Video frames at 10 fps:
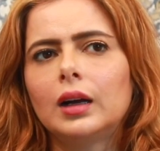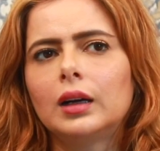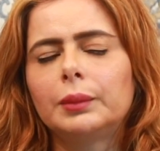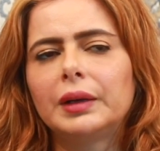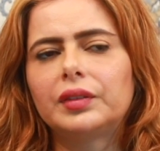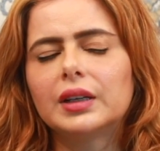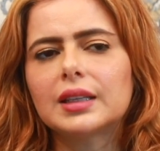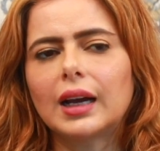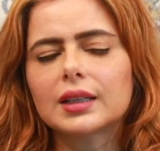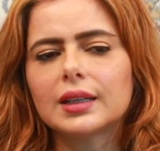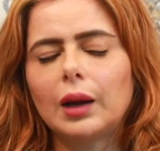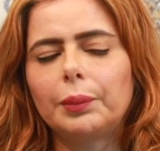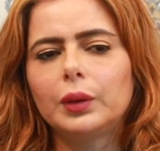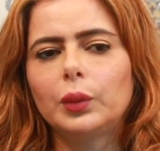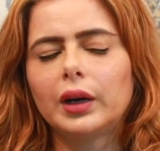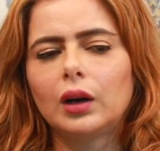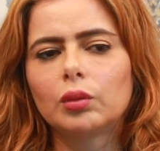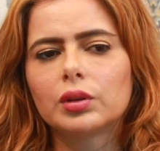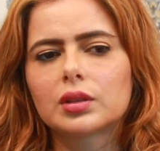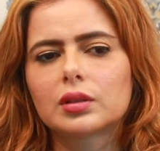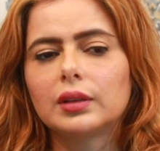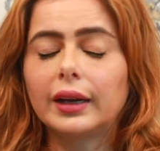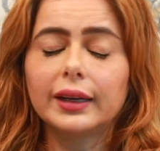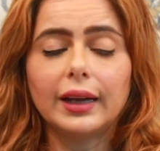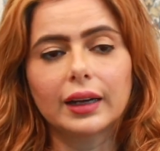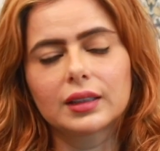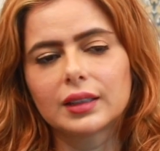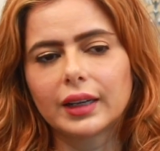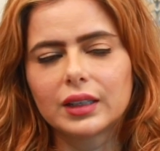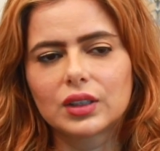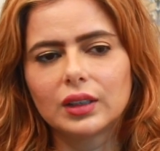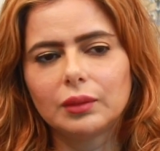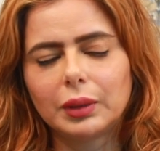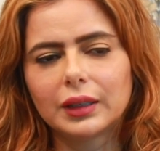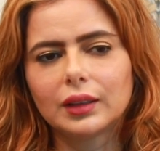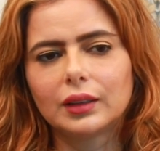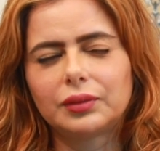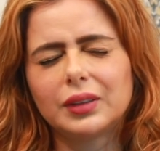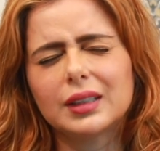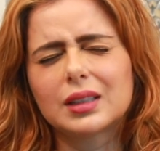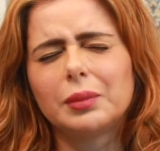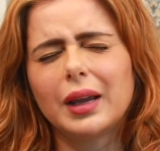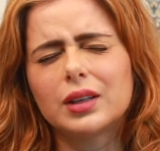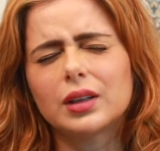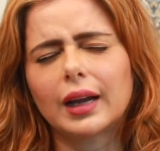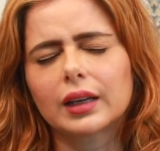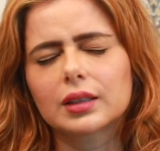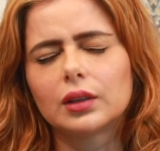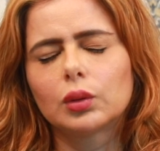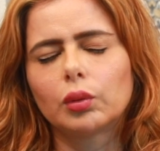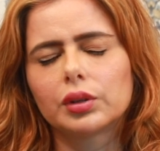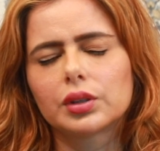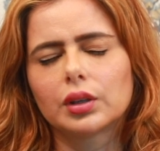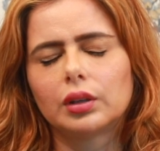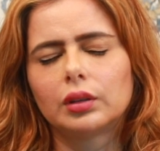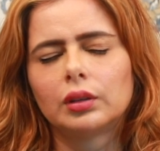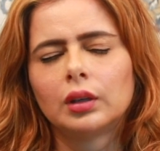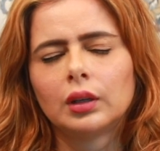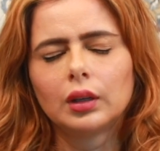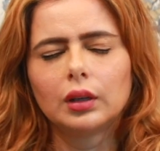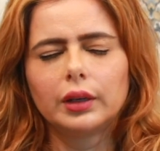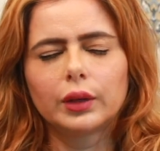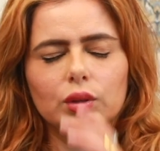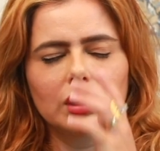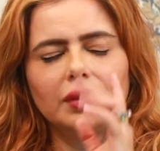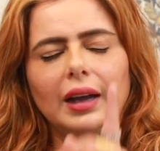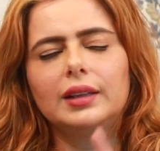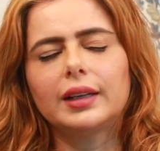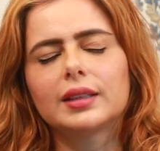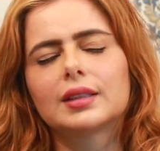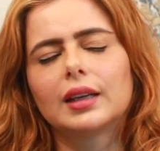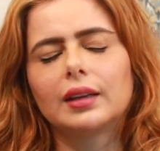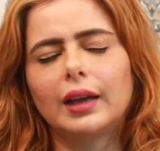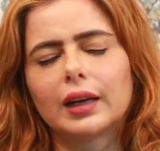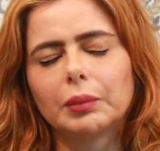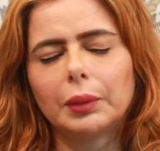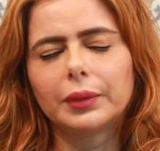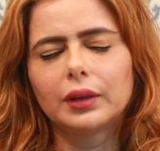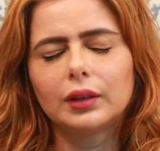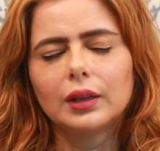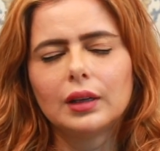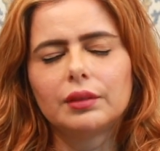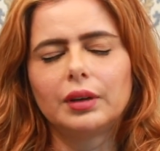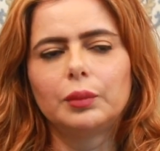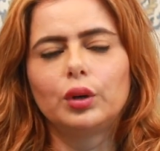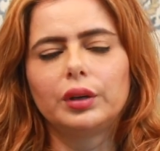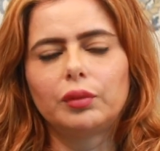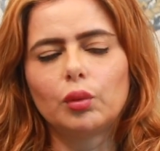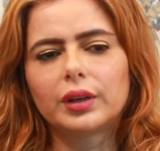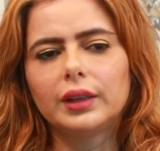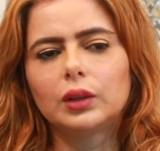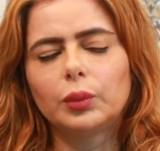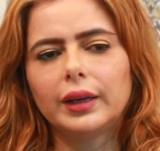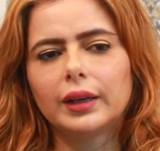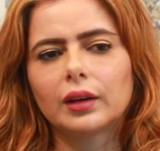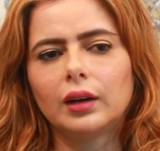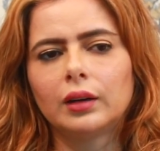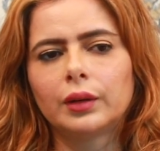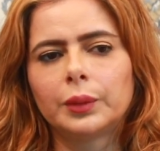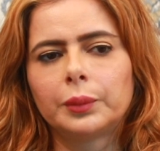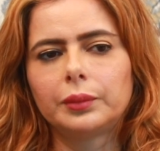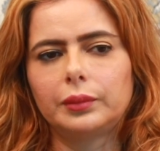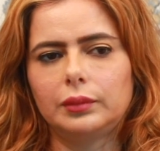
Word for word: uh, my first accident happened when I was Narya accident aichi but uh, first major accident was uh, it was on Valentine's Day I remember February fourteenth where um,